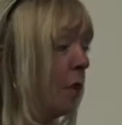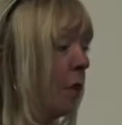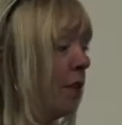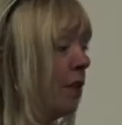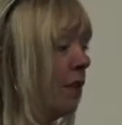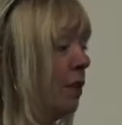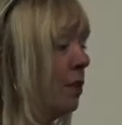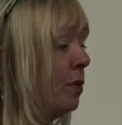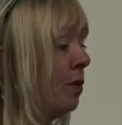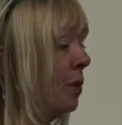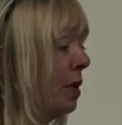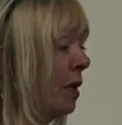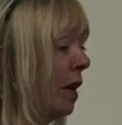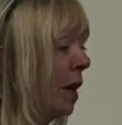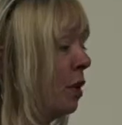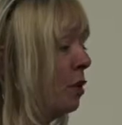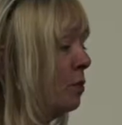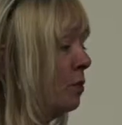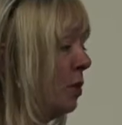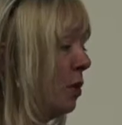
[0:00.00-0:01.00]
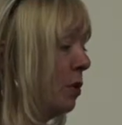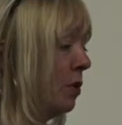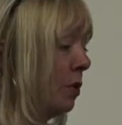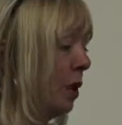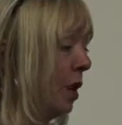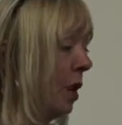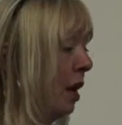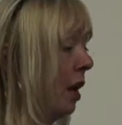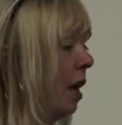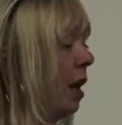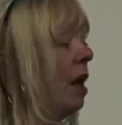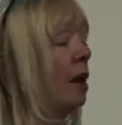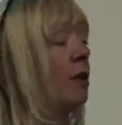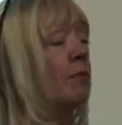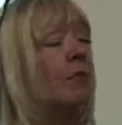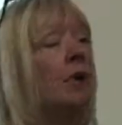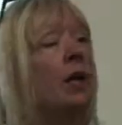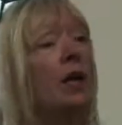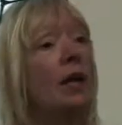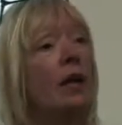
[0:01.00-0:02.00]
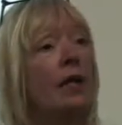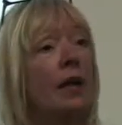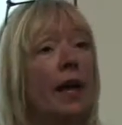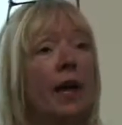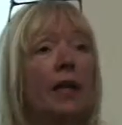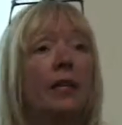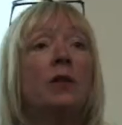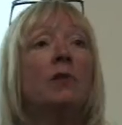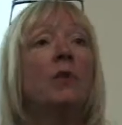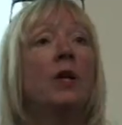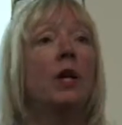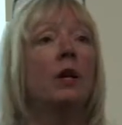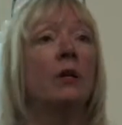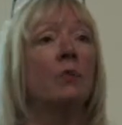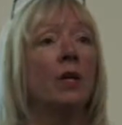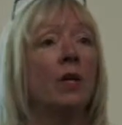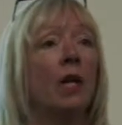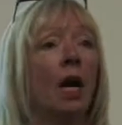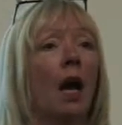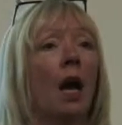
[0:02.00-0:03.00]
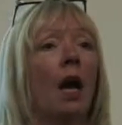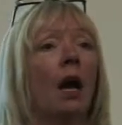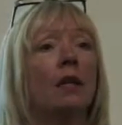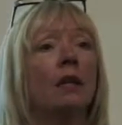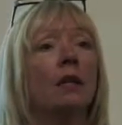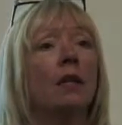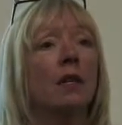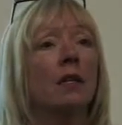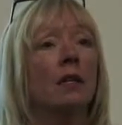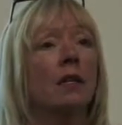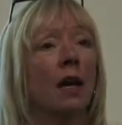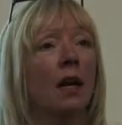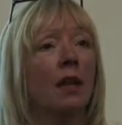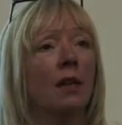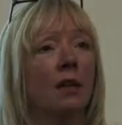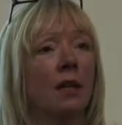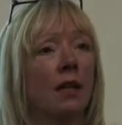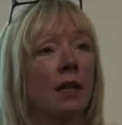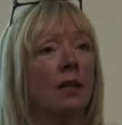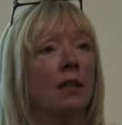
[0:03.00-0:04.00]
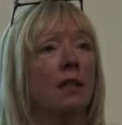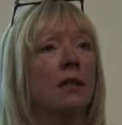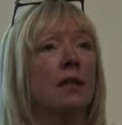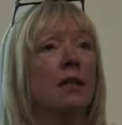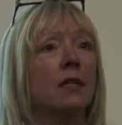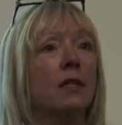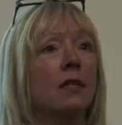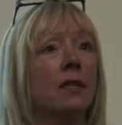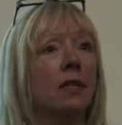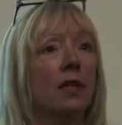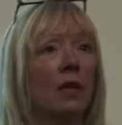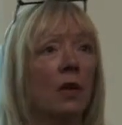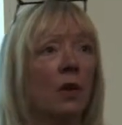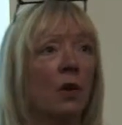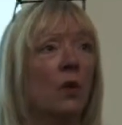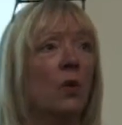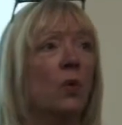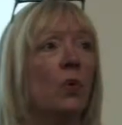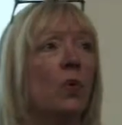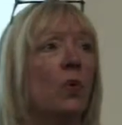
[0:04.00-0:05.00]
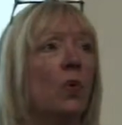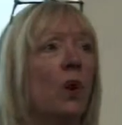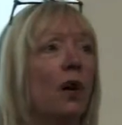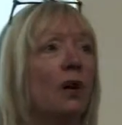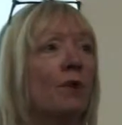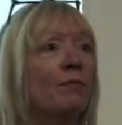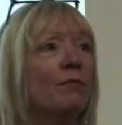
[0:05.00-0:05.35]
with you and help you in any way we can, because I think this whole